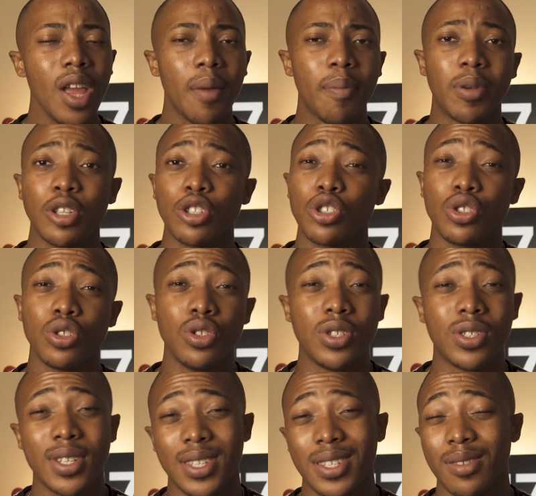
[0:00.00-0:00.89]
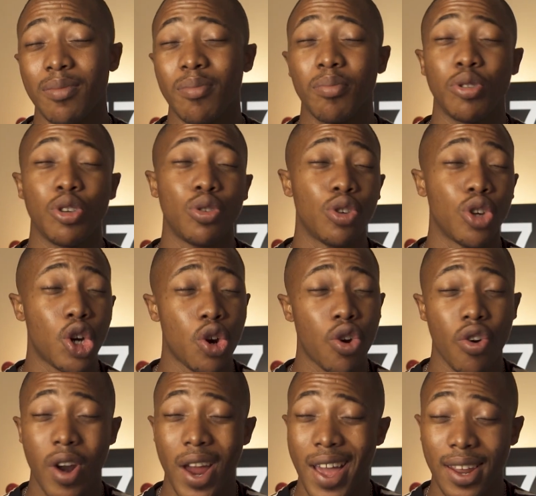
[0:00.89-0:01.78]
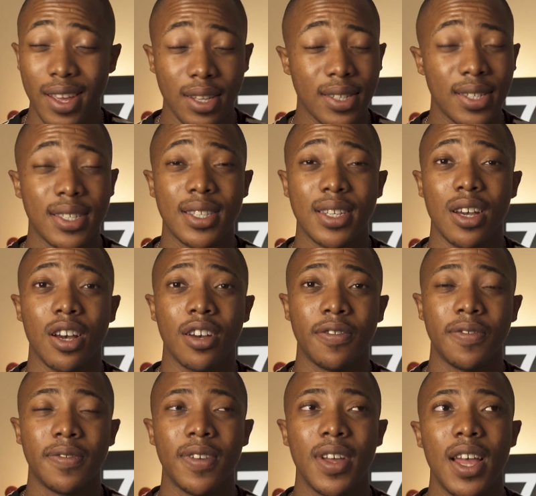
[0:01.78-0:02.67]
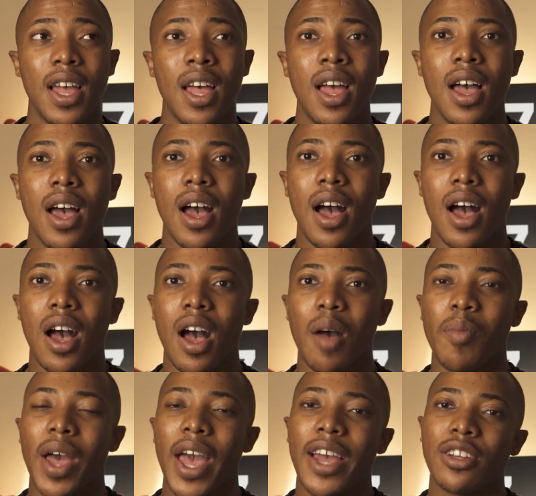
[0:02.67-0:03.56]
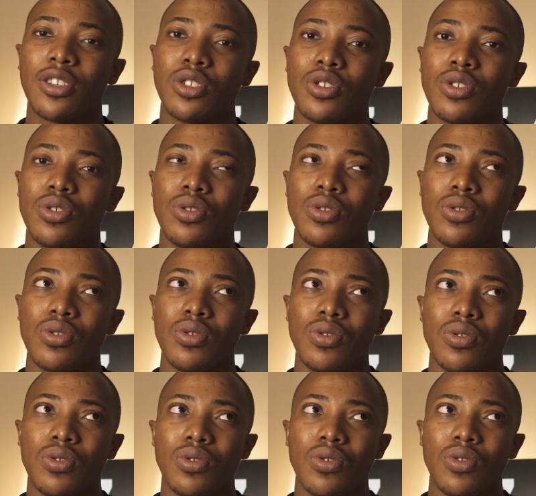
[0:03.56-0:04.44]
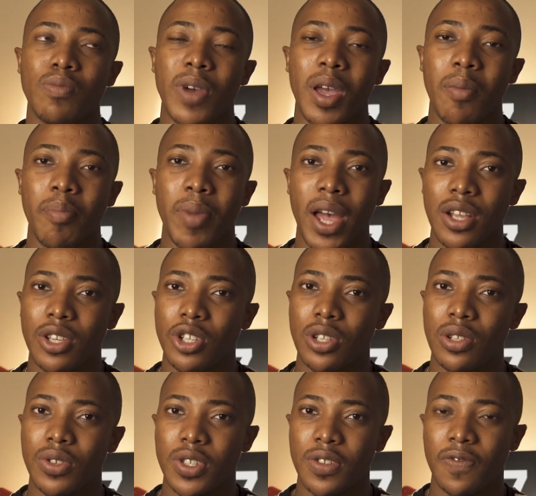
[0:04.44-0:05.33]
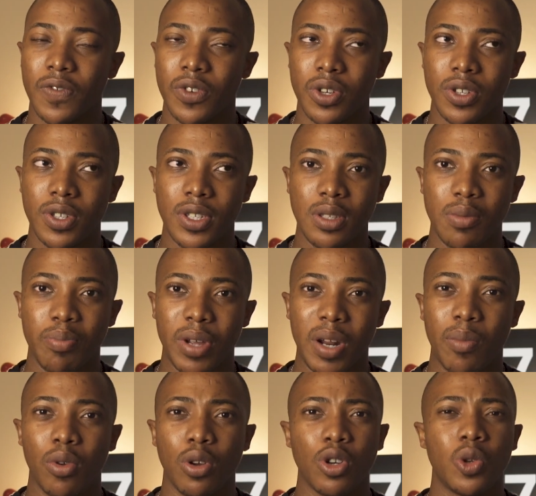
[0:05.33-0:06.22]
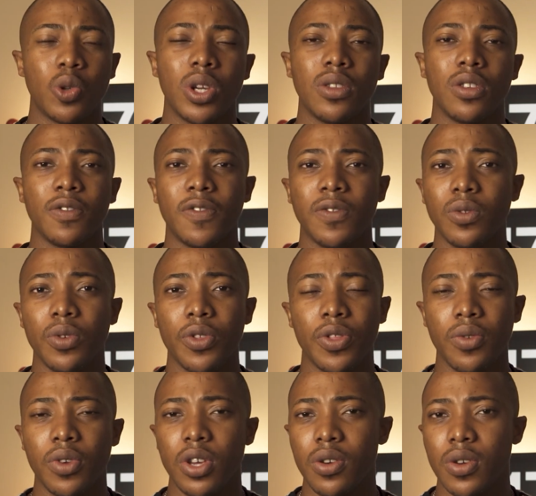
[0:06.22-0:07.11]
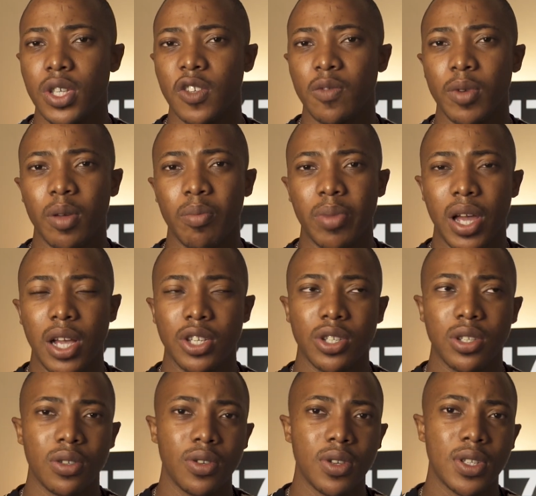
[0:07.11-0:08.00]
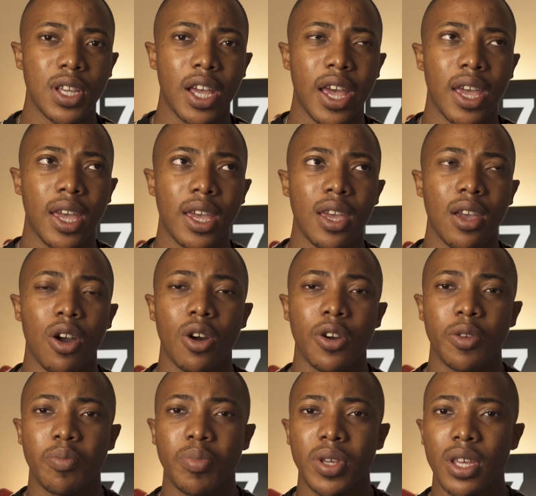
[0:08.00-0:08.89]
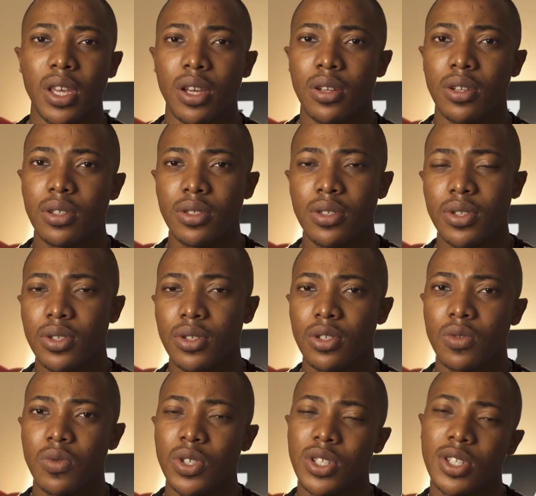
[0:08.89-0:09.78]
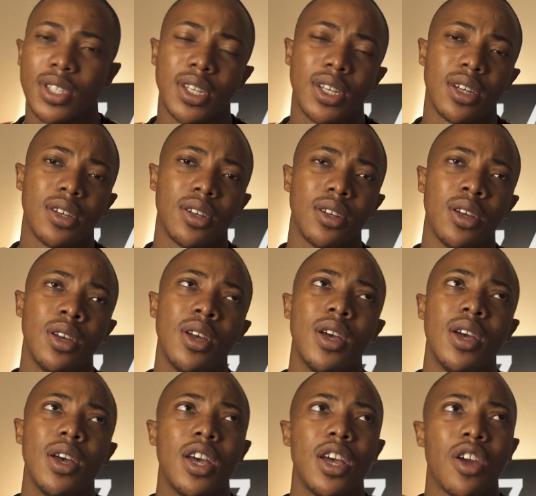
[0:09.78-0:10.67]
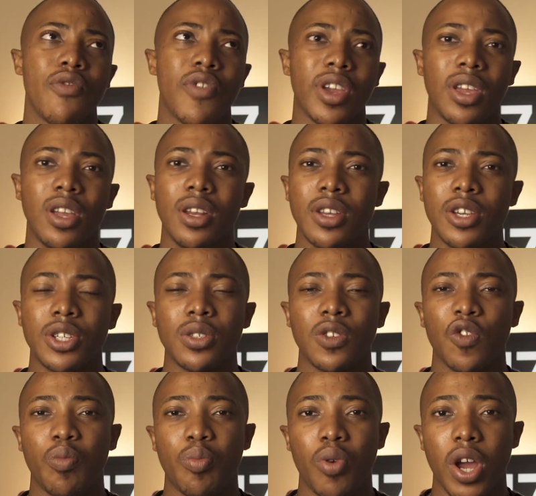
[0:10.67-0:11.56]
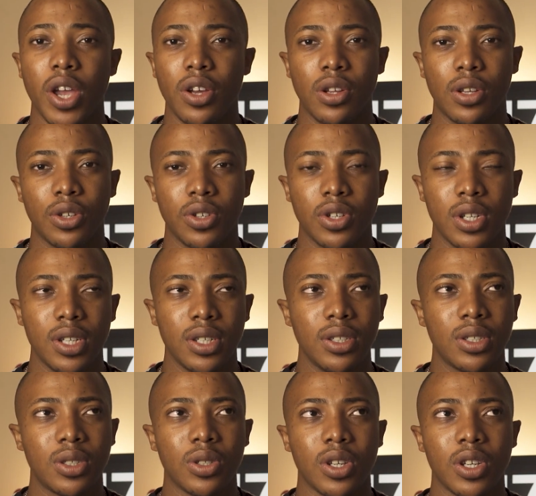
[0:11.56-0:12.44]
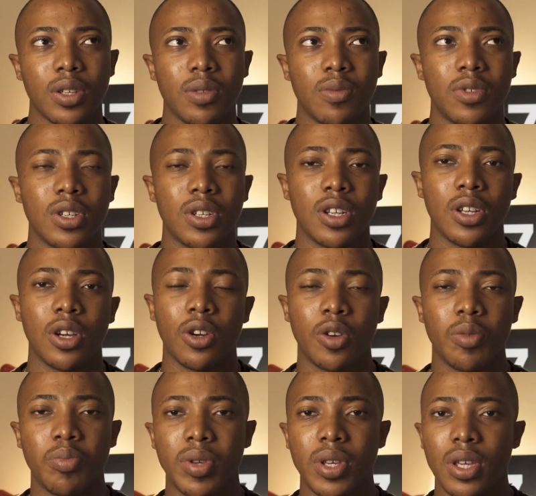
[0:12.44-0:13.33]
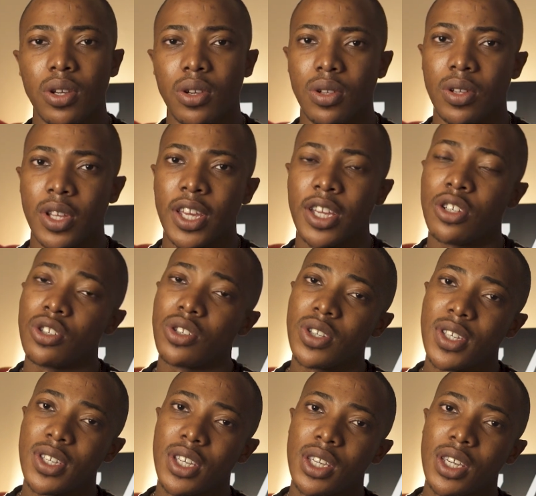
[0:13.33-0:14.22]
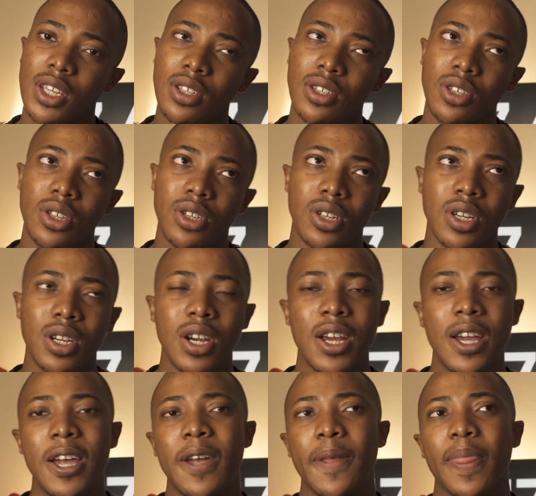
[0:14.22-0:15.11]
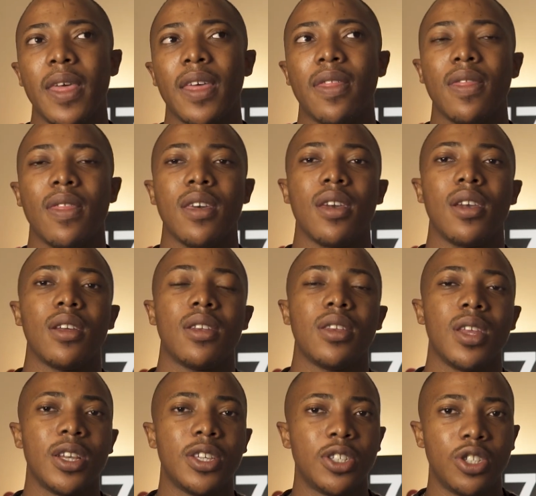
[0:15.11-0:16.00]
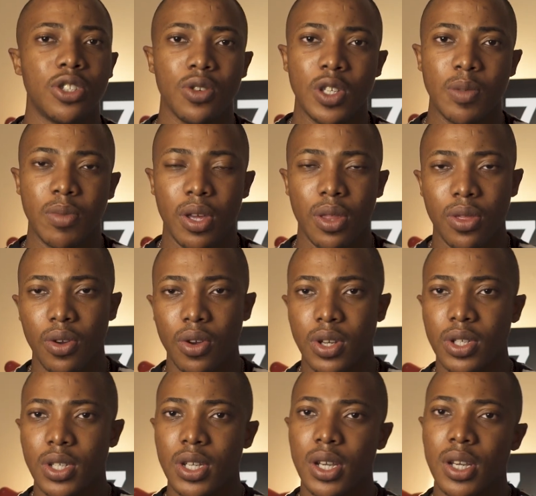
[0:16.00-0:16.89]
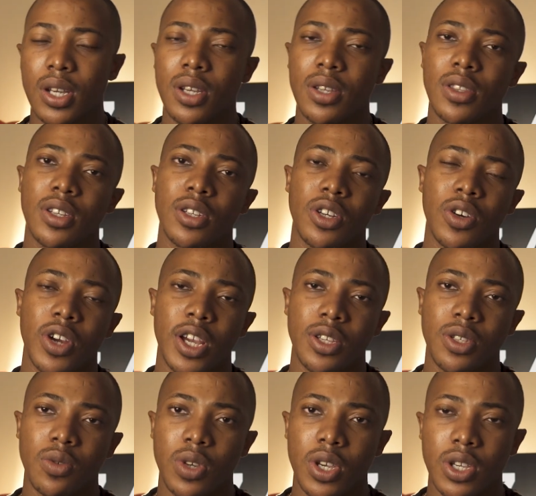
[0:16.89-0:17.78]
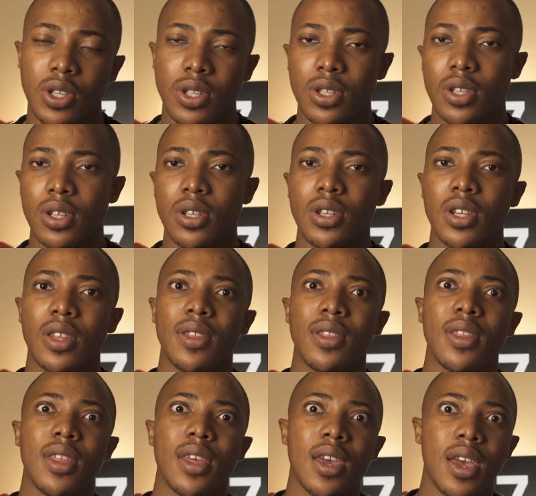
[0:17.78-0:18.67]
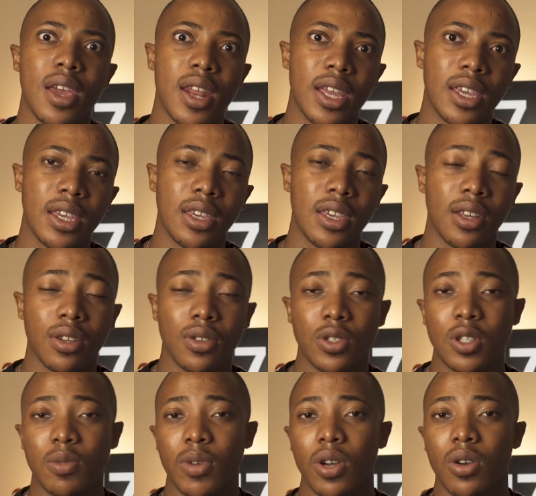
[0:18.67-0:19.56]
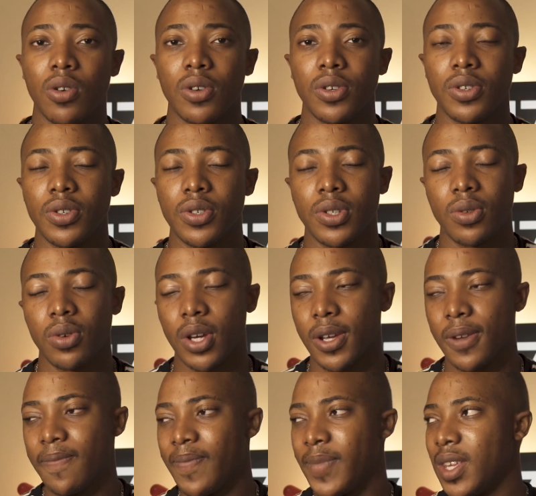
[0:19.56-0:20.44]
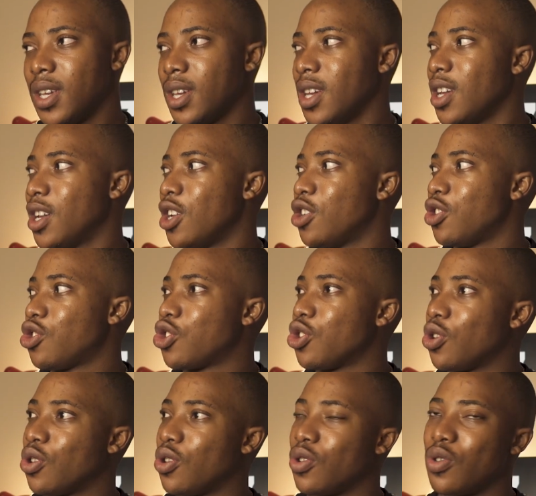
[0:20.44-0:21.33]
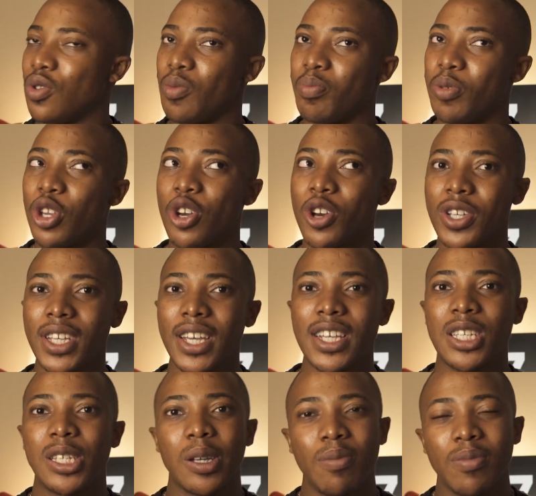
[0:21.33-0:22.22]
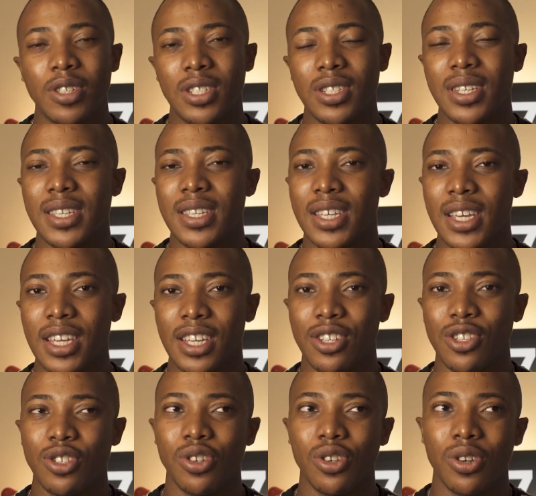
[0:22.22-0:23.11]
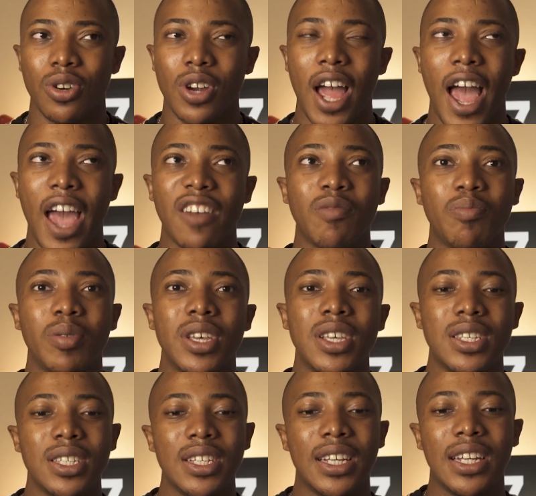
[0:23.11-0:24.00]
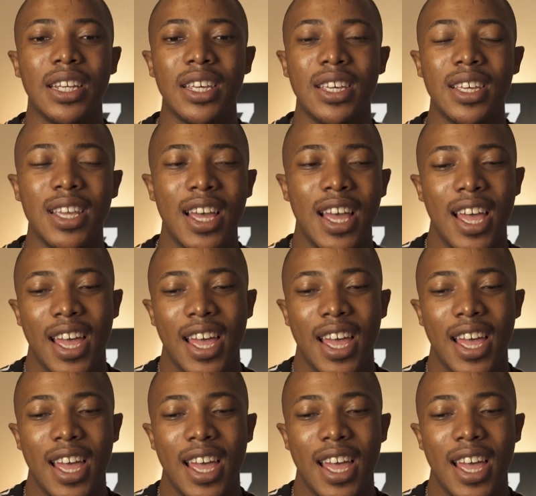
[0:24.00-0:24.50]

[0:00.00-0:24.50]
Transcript: but due to some bureaucratic stuff, I had to do my bachelor's first. But I'm not doing the full 3 years of my bachelor's. I RPL'd, so which is like a recognition of prior learning. So I did an RPL into second year, and then next year is my third year, then graduation, and then I can get into my honors, right? So because I jumped into second year, I basically